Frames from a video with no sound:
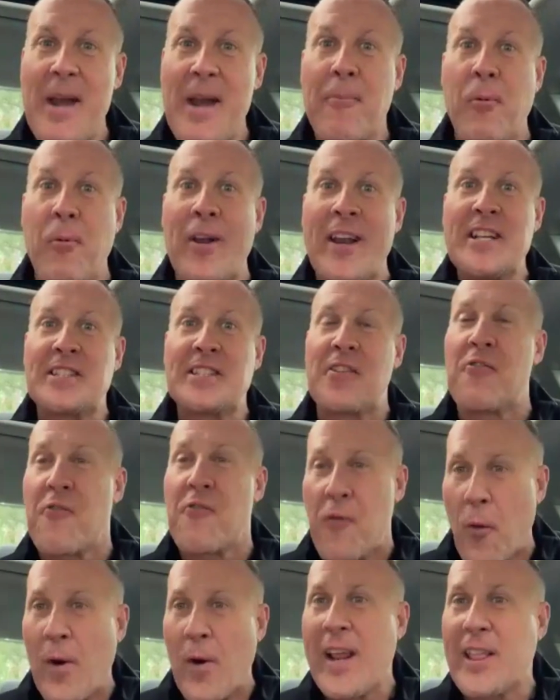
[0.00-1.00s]
I ended up
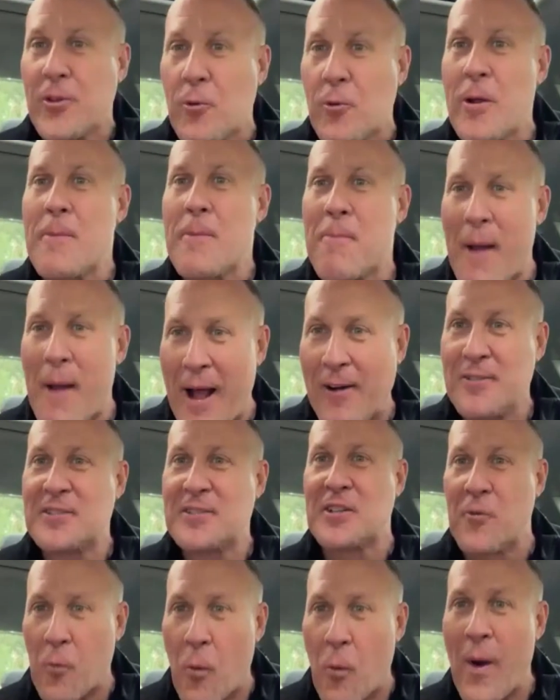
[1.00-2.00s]
releasing 43
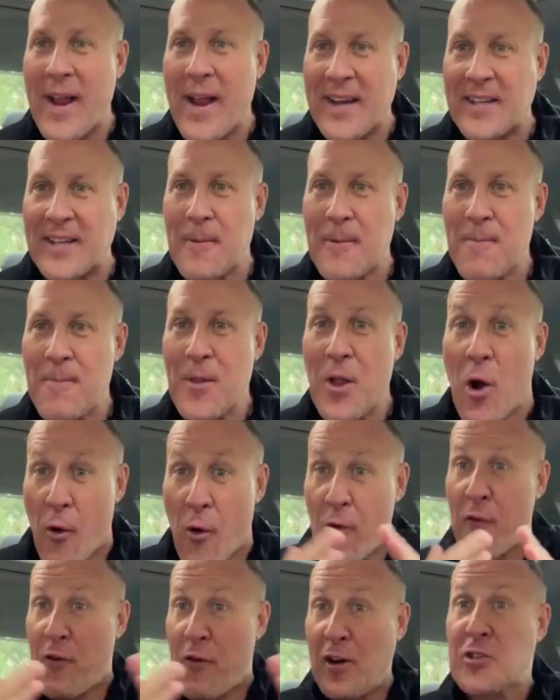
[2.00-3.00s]
pounds in weight
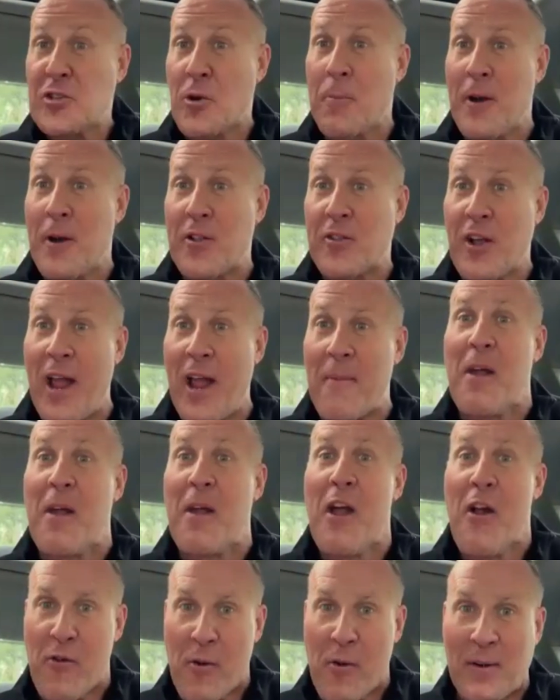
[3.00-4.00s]
over a very short period of time
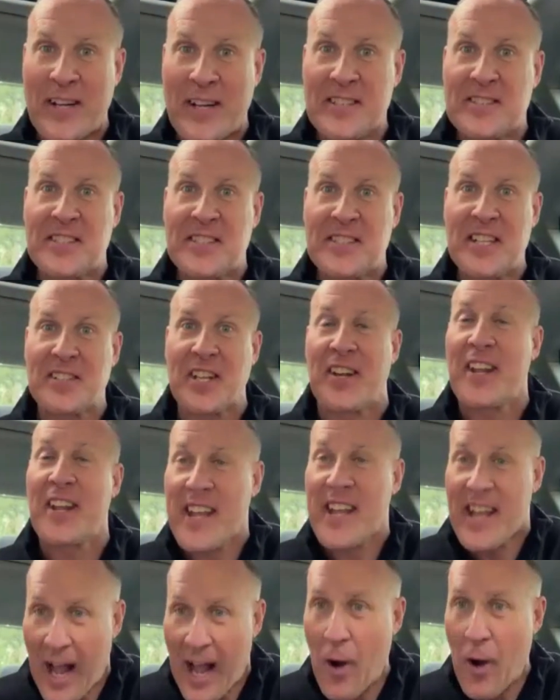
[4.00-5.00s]
from
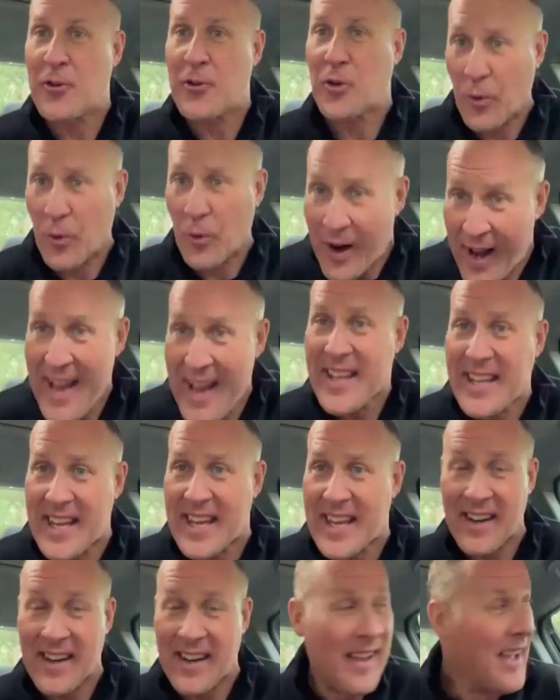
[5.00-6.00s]
consistently outdoor
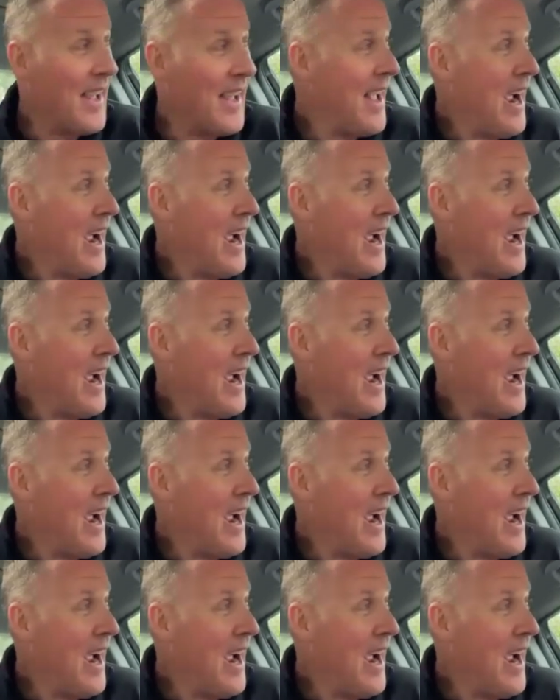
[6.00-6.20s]
hiking.